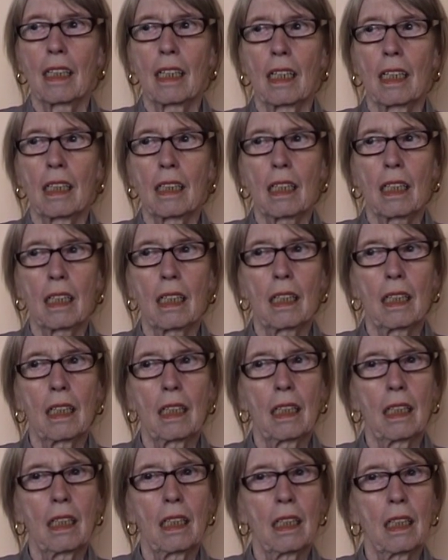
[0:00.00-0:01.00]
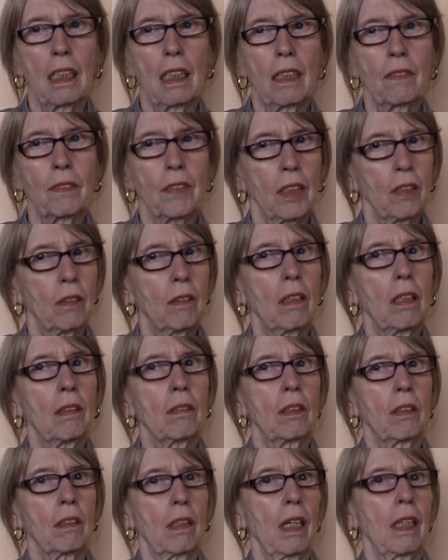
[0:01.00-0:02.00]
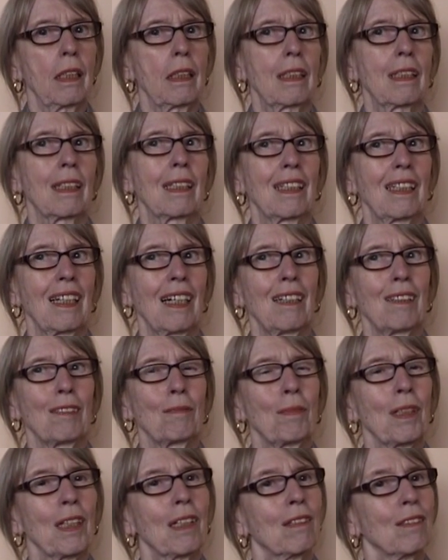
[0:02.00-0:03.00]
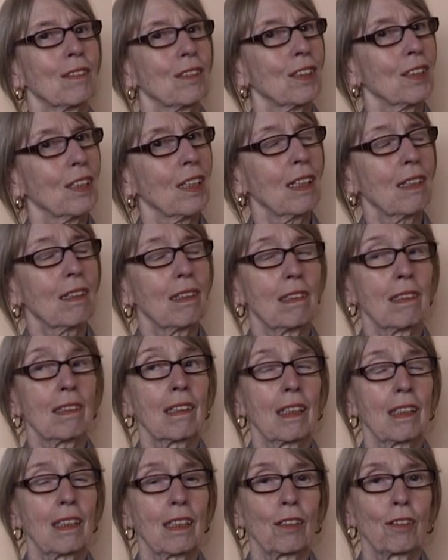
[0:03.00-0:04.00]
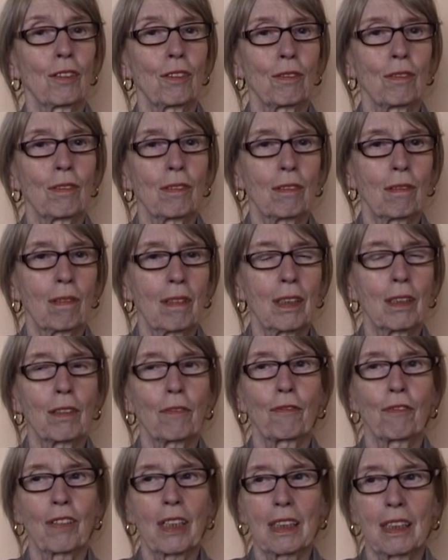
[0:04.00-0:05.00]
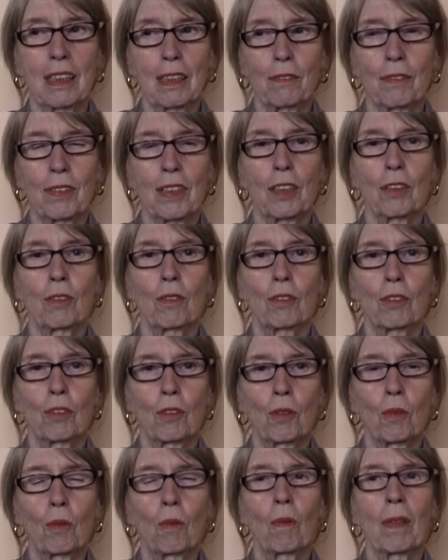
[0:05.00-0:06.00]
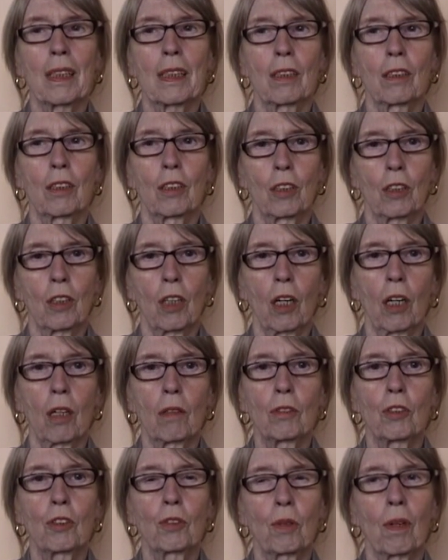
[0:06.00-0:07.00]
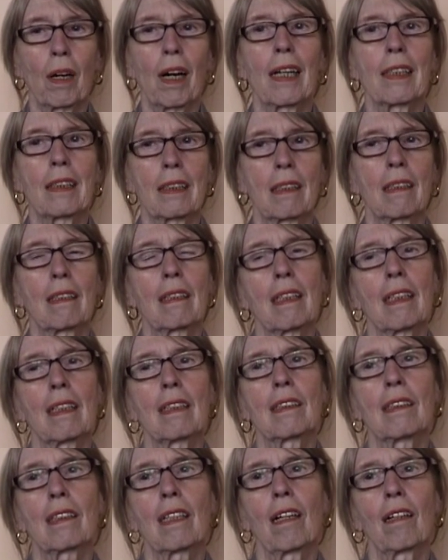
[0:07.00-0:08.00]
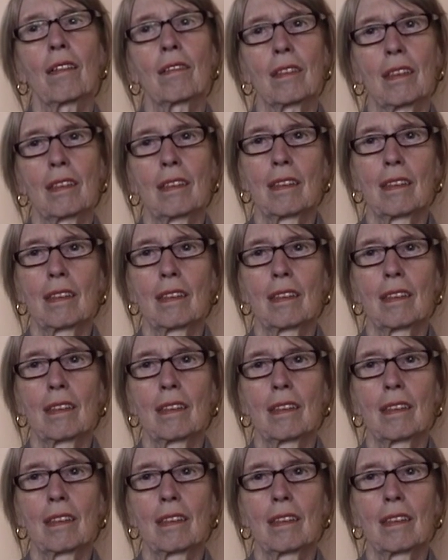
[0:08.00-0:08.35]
Only if they know how to write it down, because they can get into quite offensive. They don't know how to write things down.